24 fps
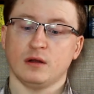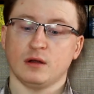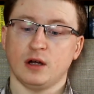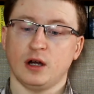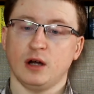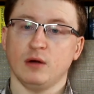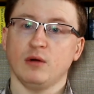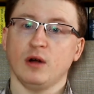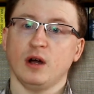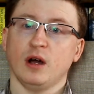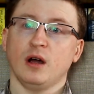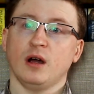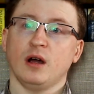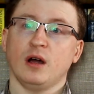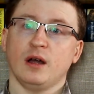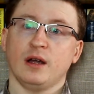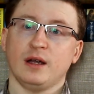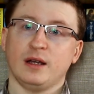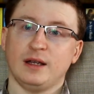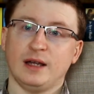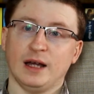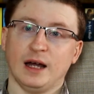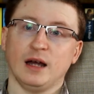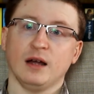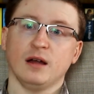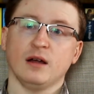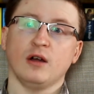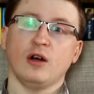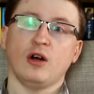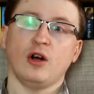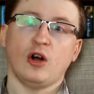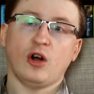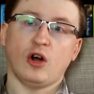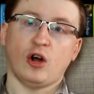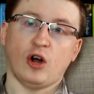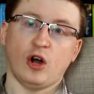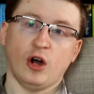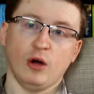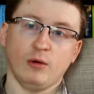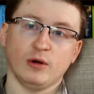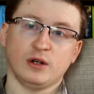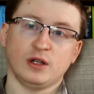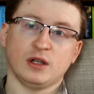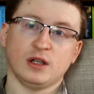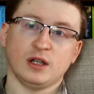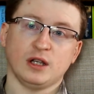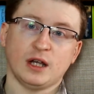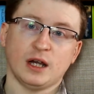So, yeah, I
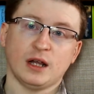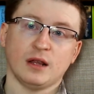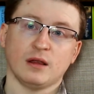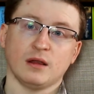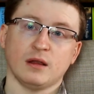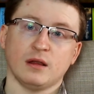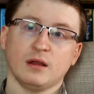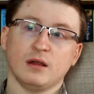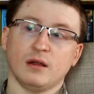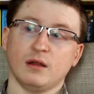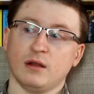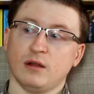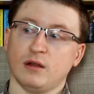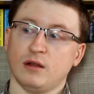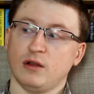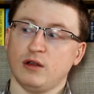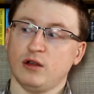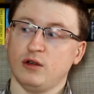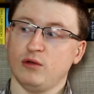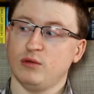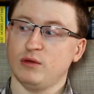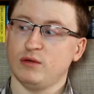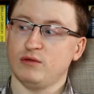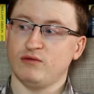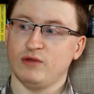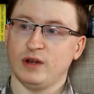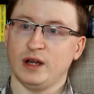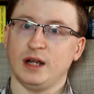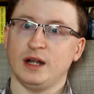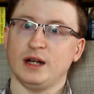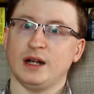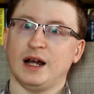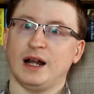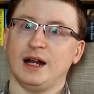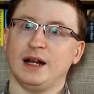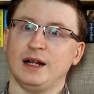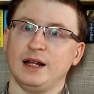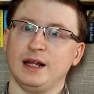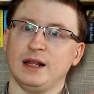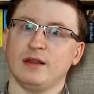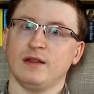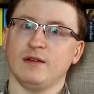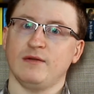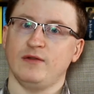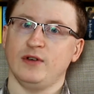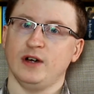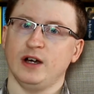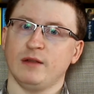would suggest you would read at
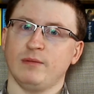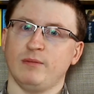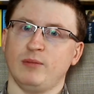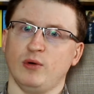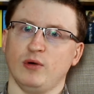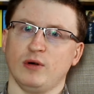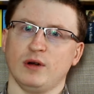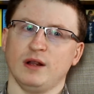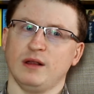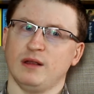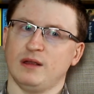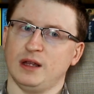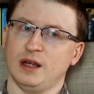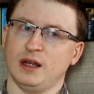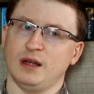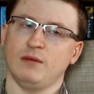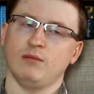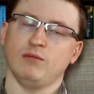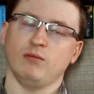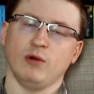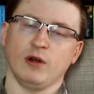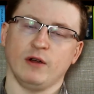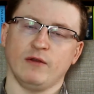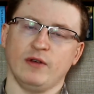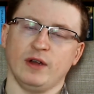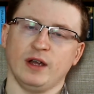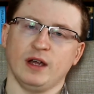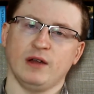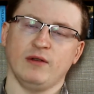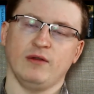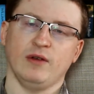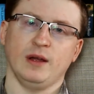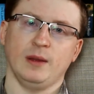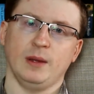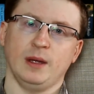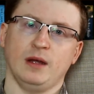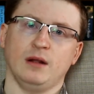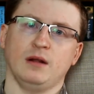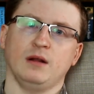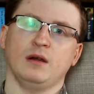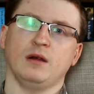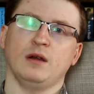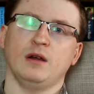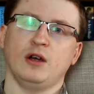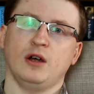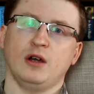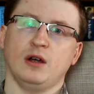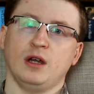least the first book and see what you think of it. And then,
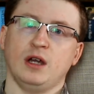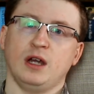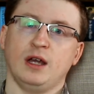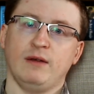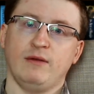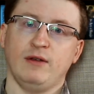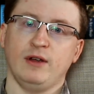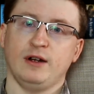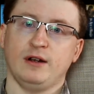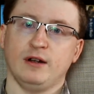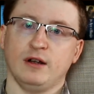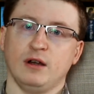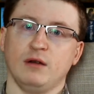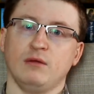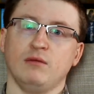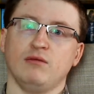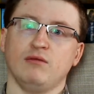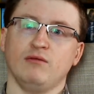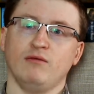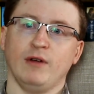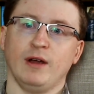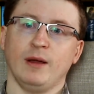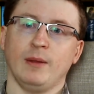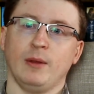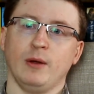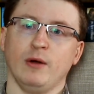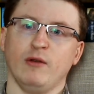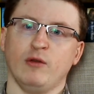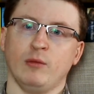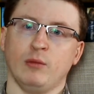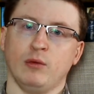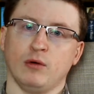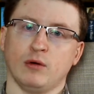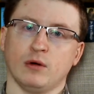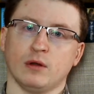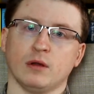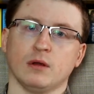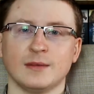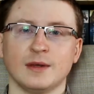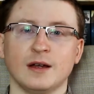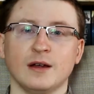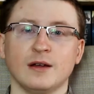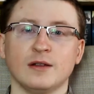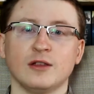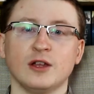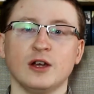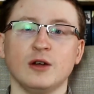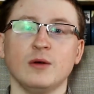if you do, read the other books.
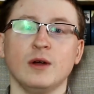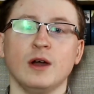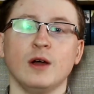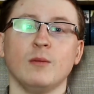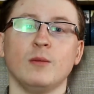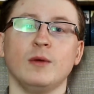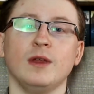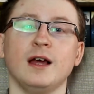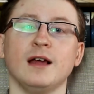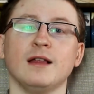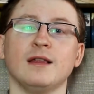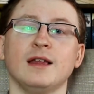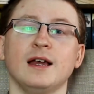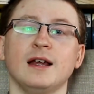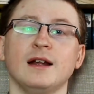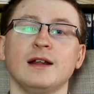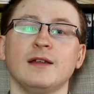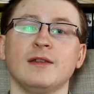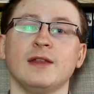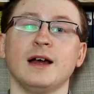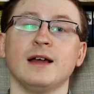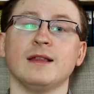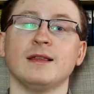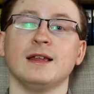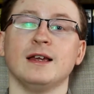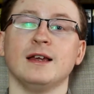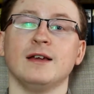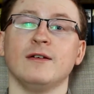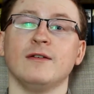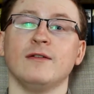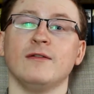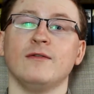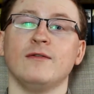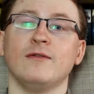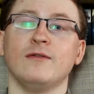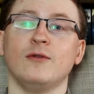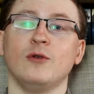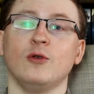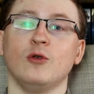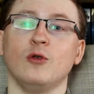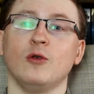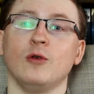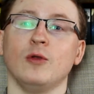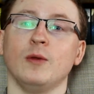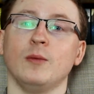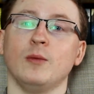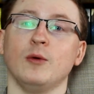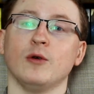So, with that said, that's it
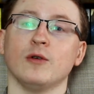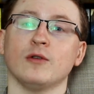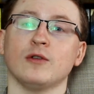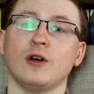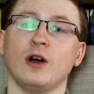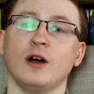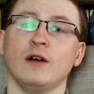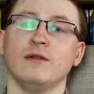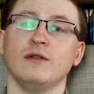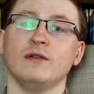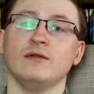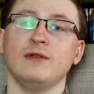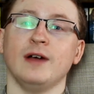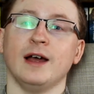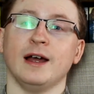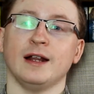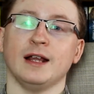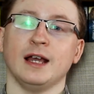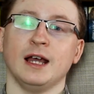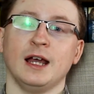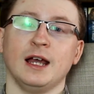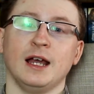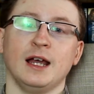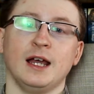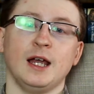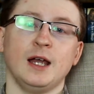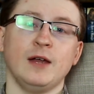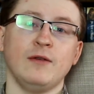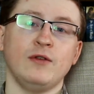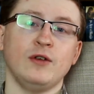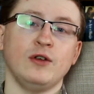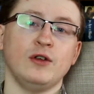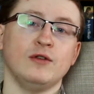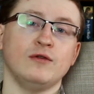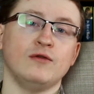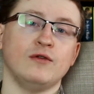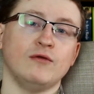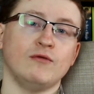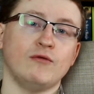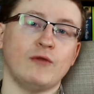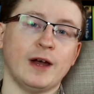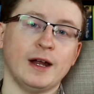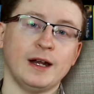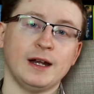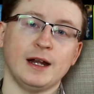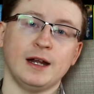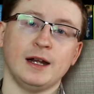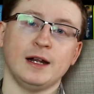for the books I've read. If you've
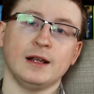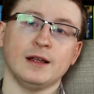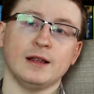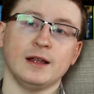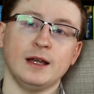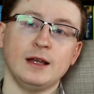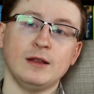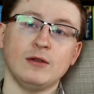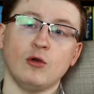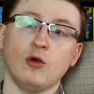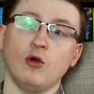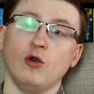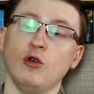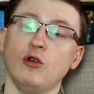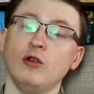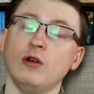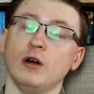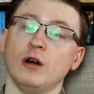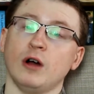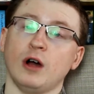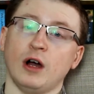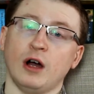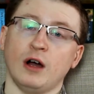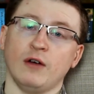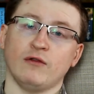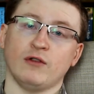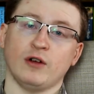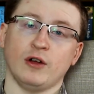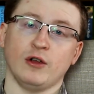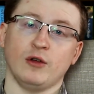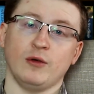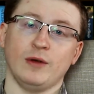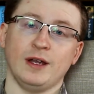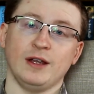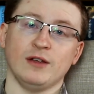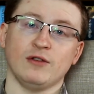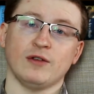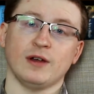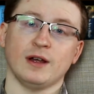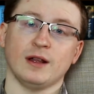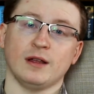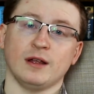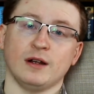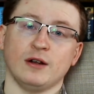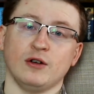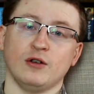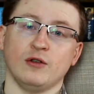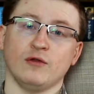read any of these, or I've got you
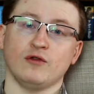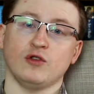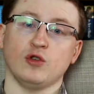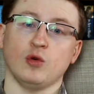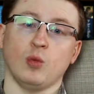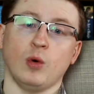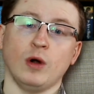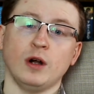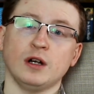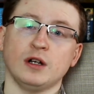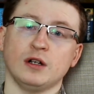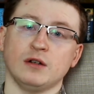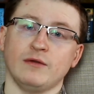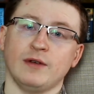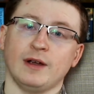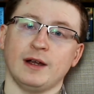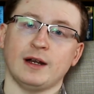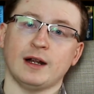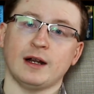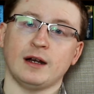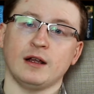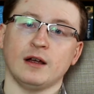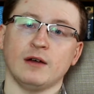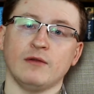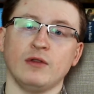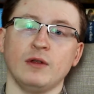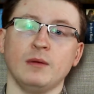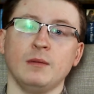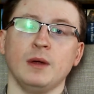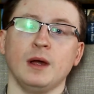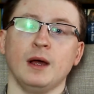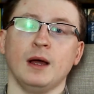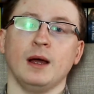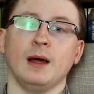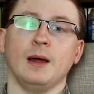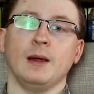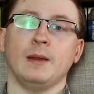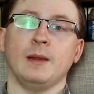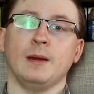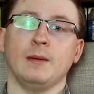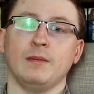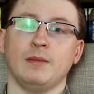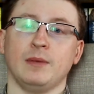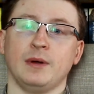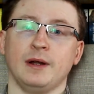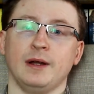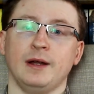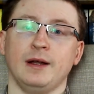interested enough to want to read any of them,
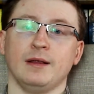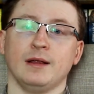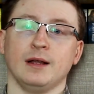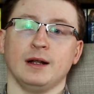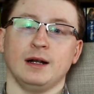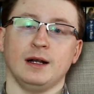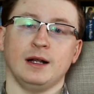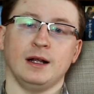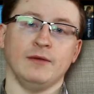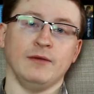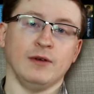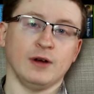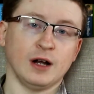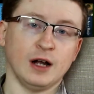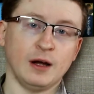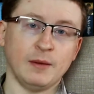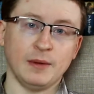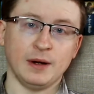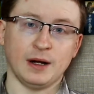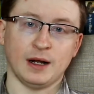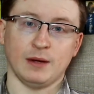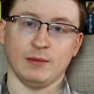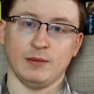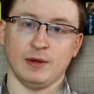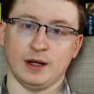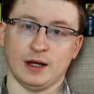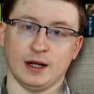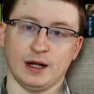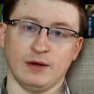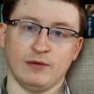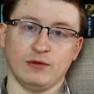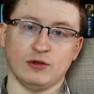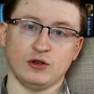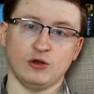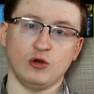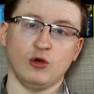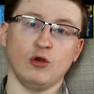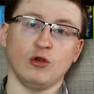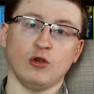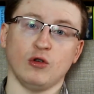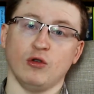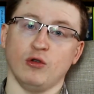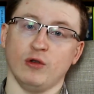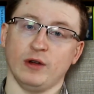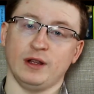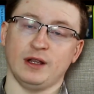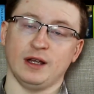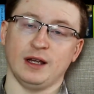then please leave a comment and we can have a talk,
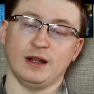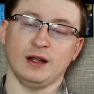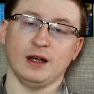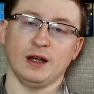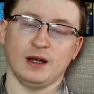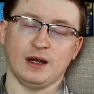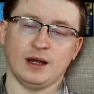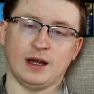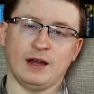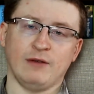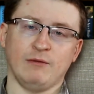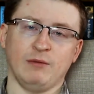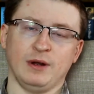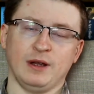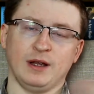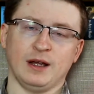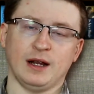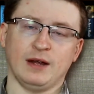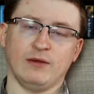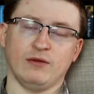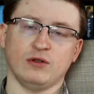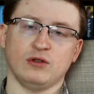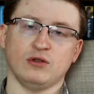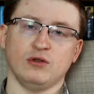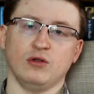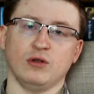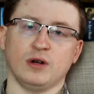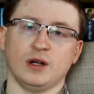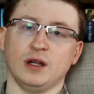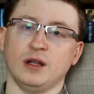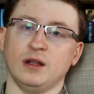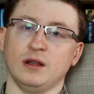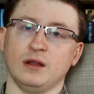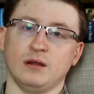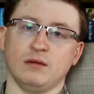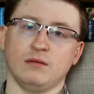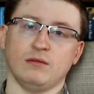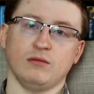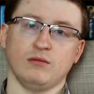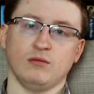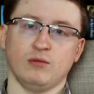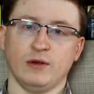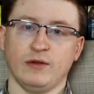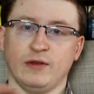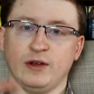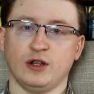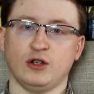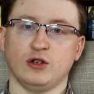or indeed, everybody can have a talk
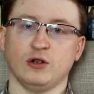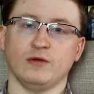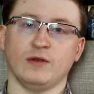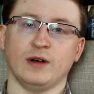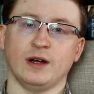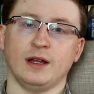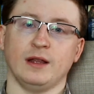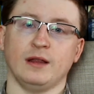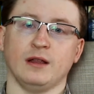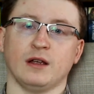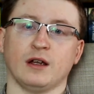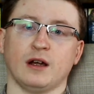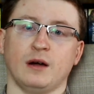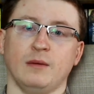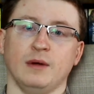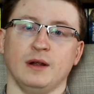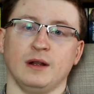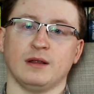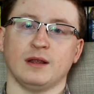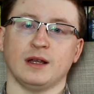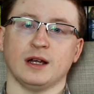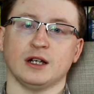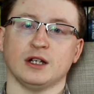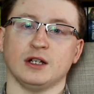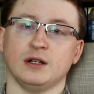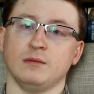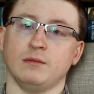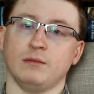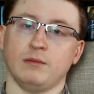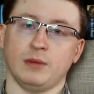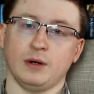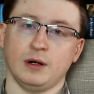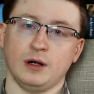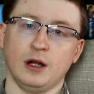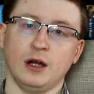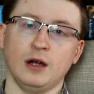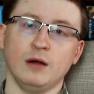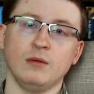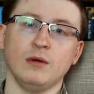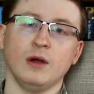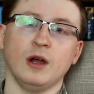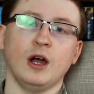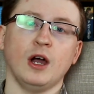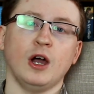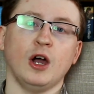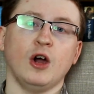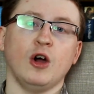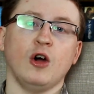with each other in the comment section below.
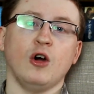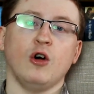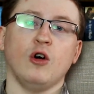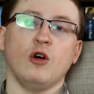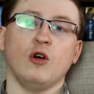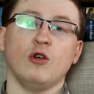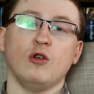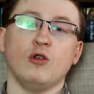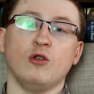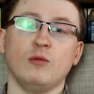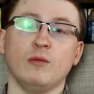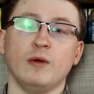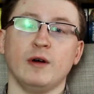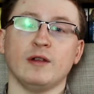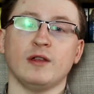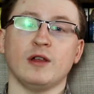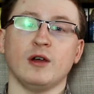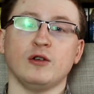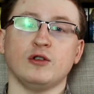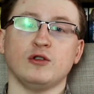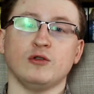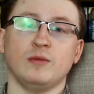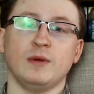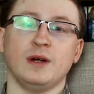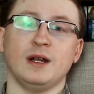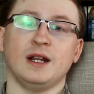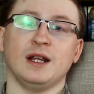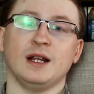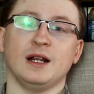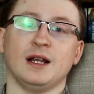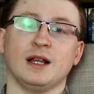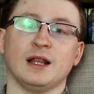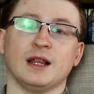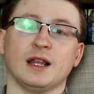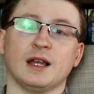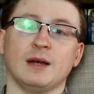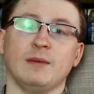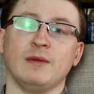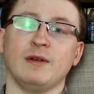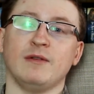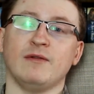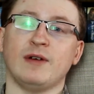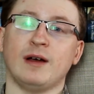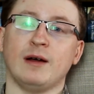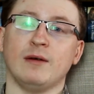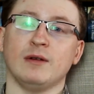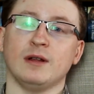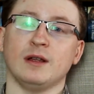All my social media links can be
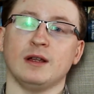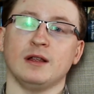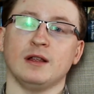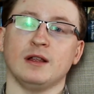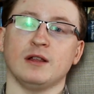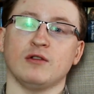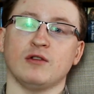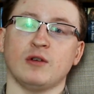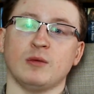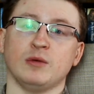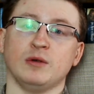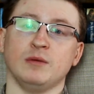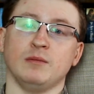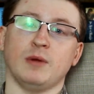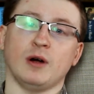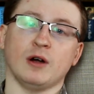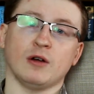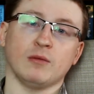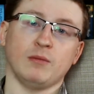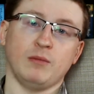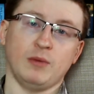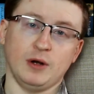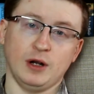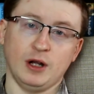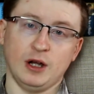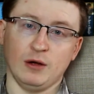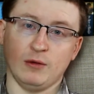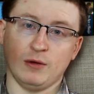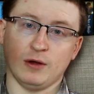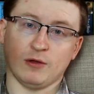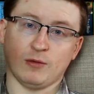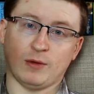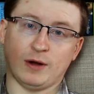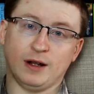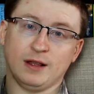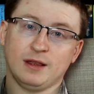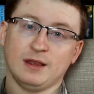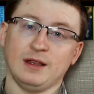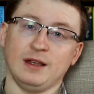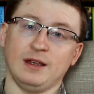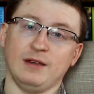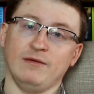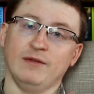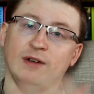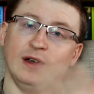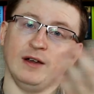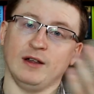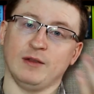found in the description box below, as well as
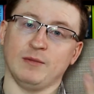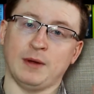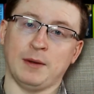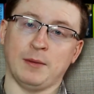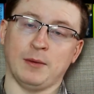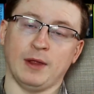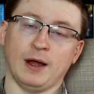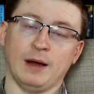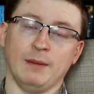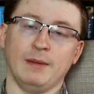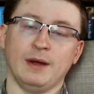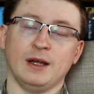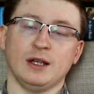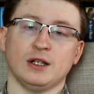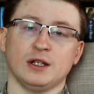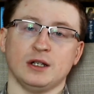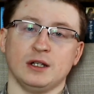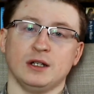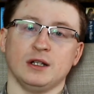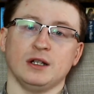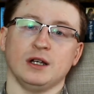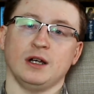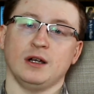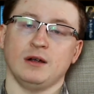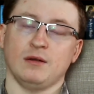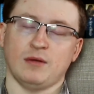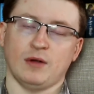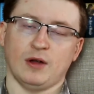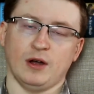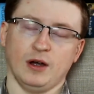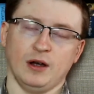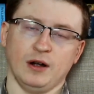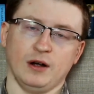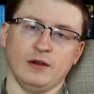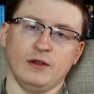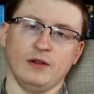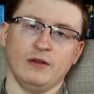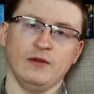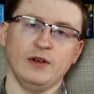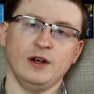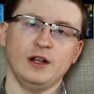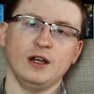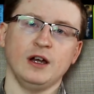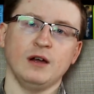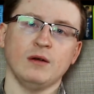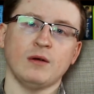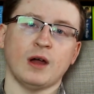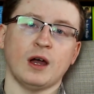the various people that I mentioned earlier in the
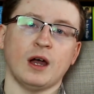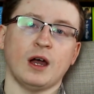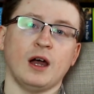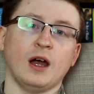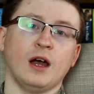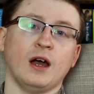video.